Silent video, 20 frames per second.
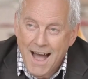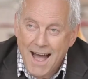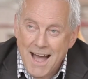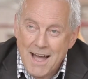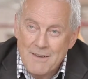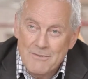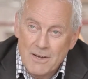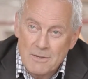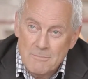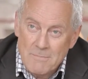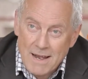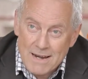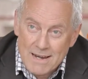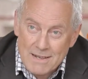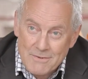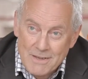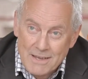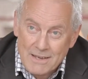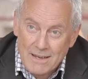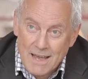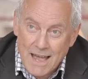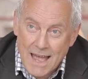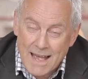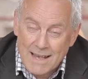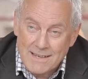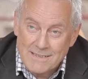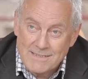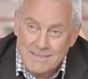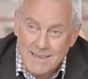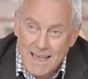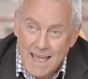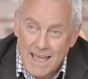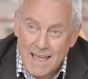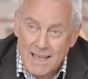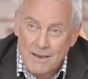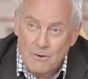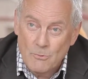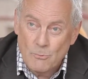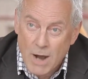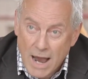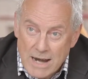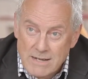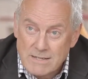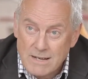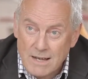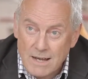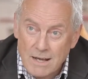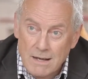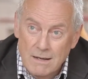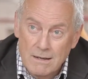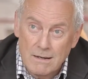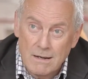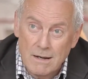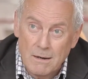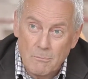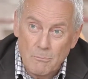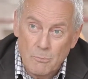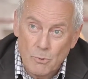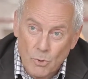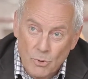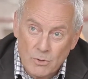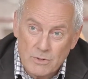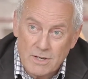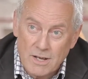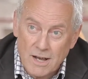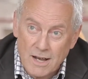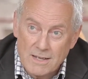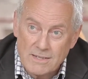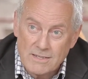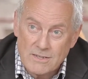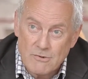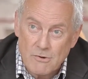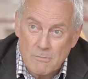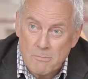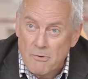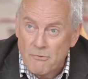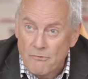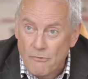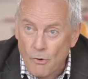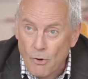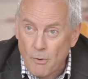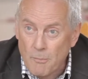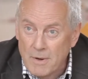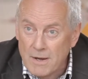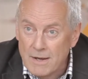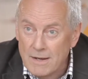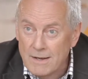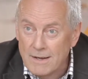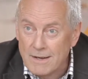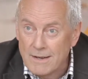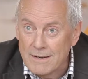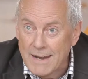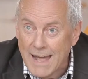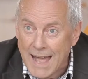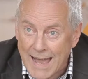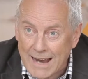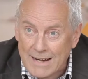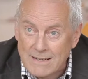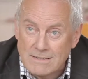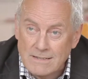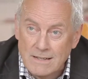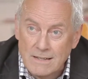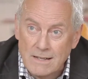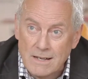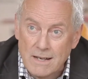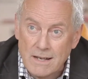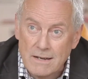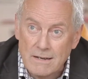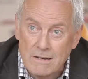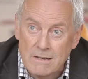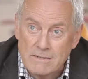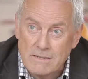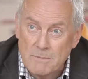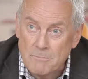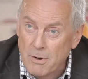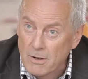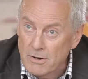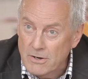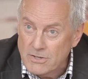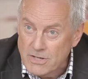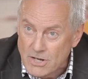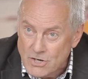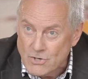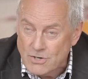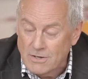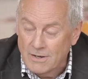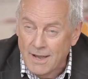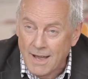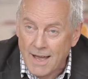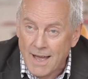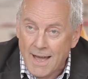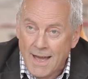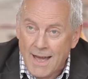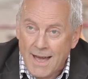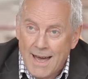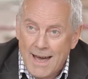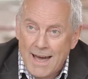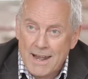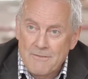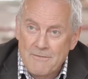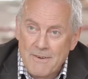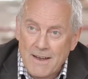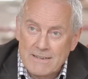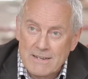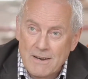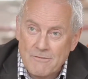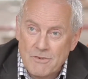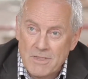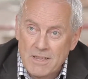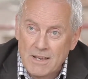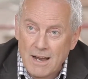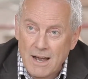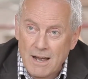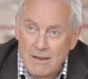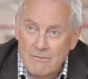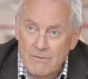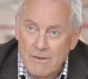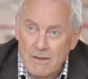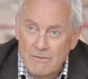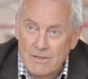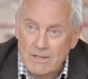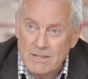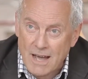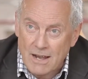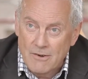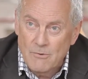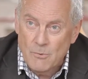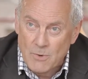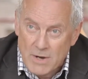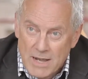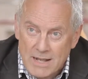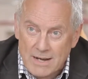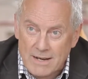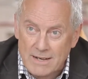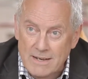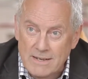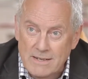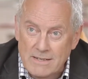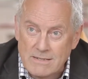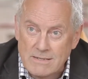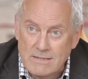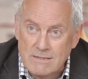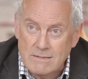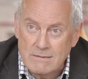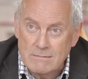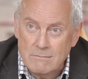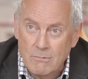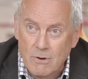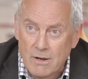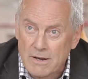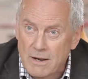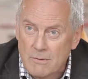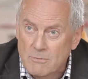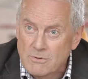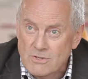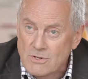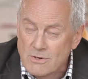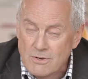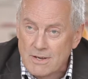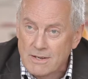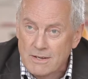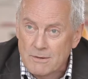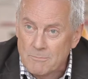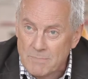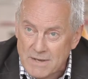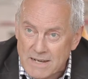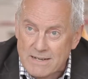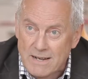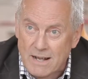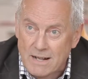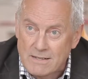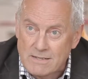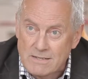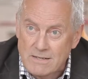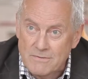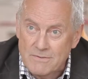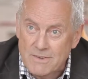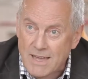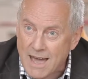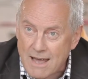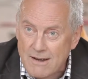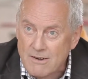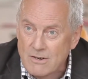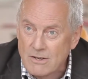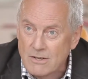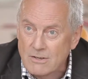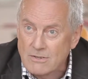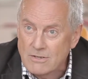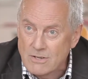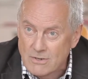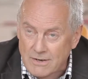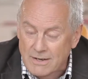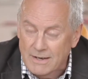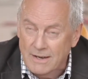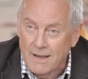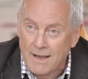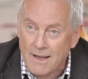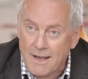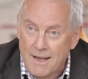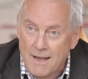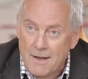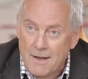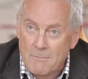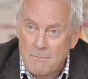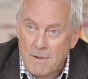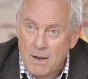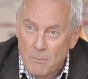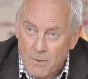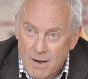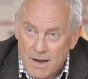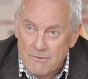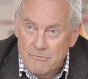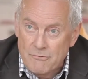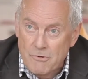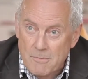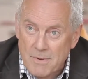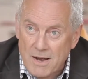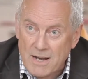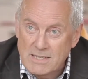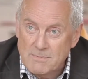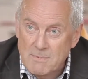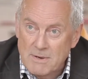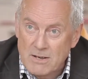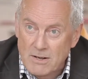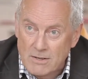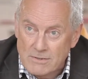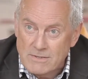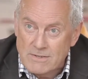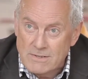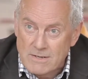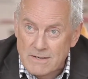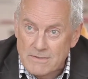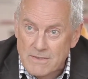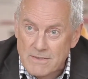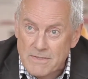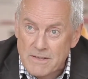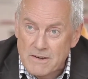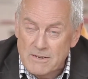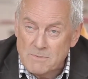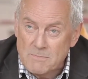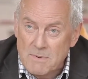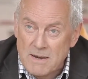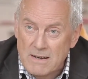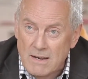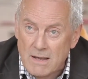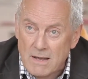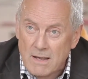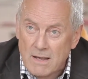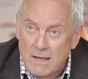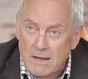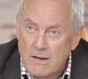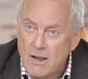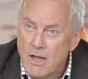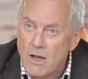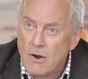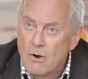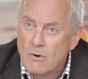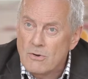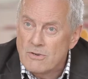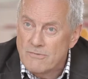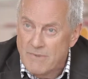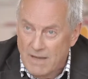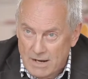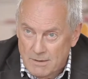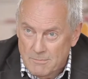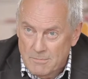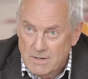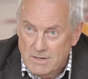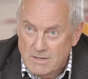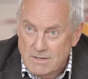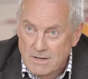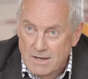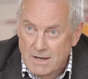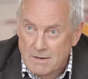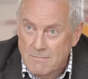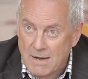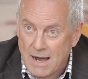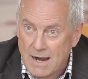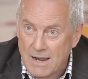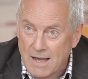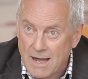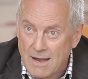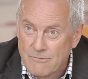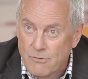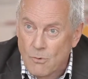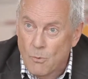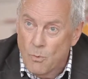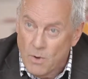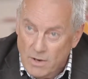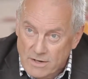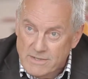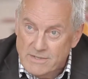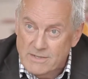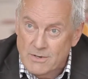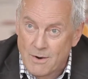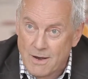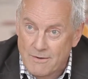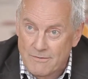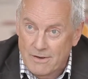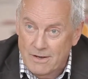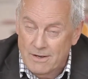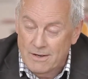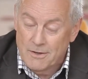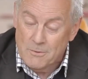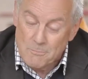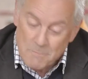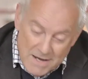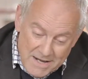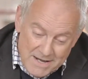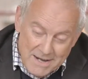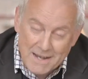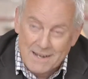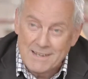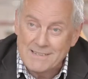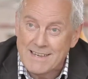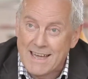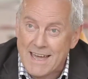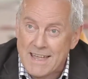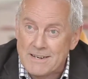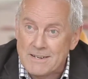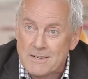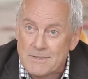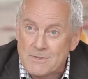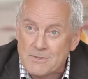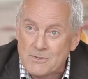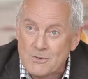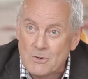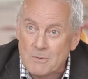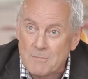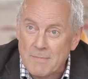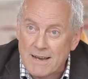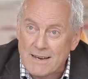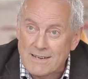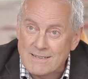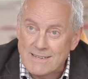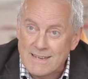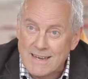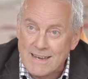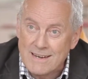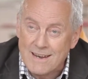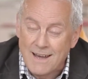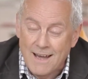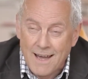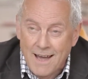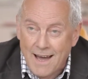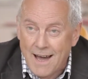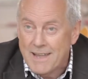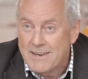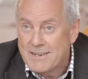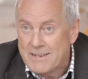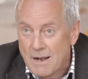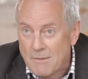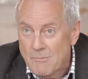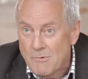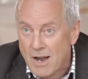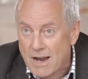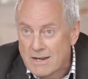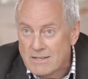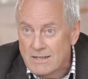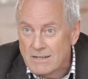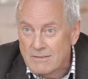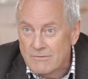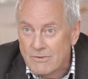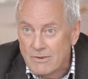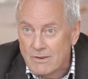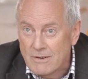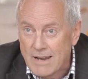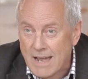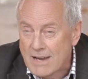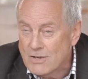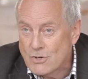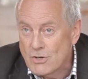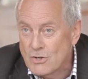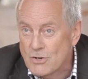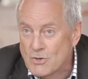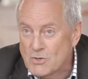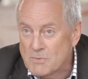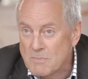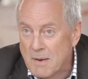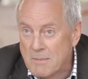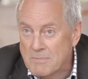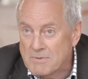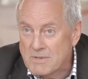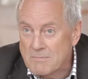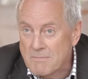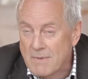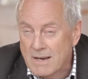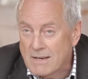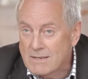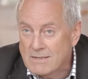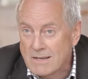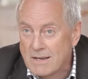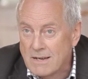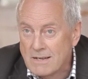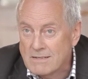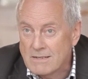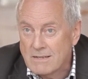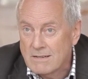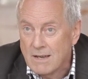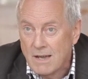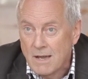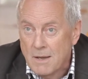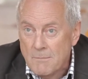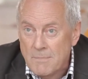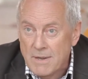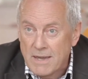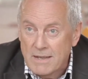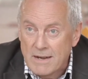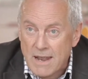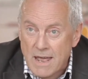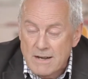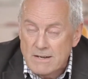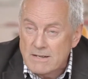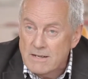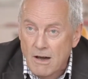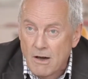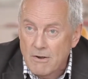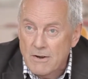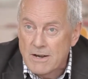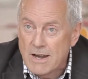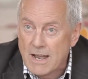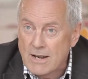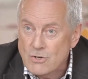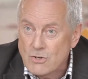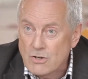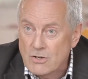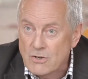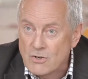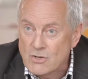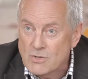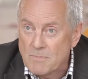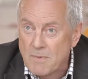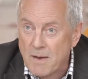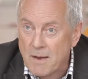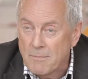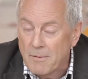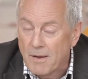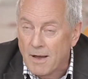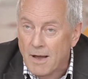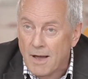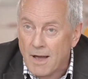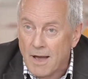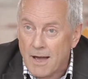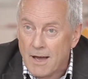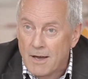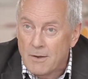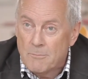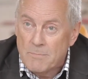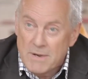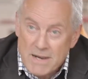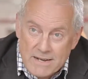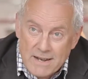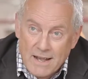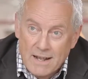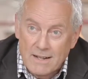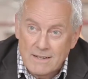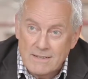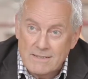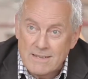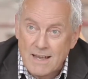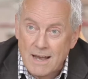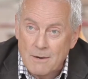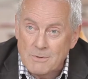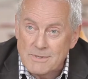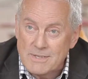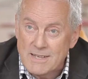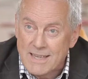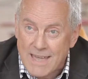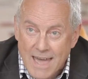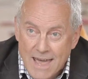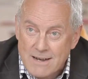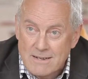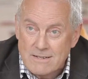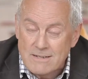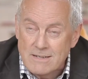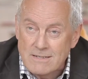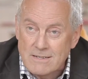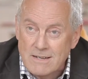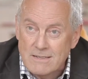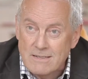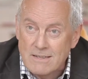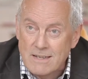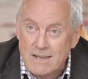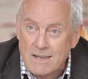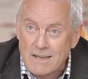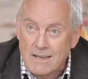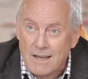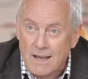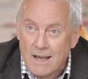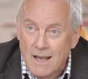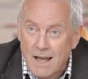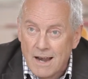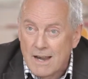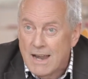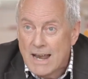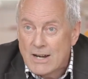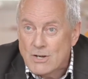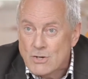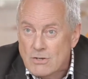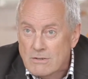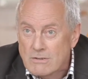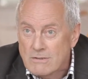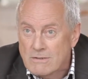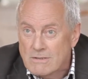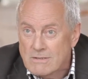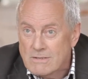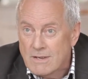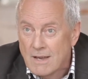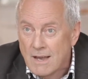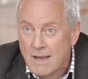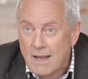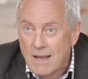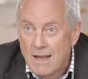I've earned my living as a writer, a broadcaster, a performer, an actor, and as a politician. And in fact, everything I've ever done really is what I was doing at Bedales and have carried on doing. My wife reminds me constantly that there has been no development in my life whatsoever. At Bedales, I edited the school magazine. I ended up writing for national newspapers and magazines and being an editor on a national newspaper. At Bedales, I was the candidate in the elections.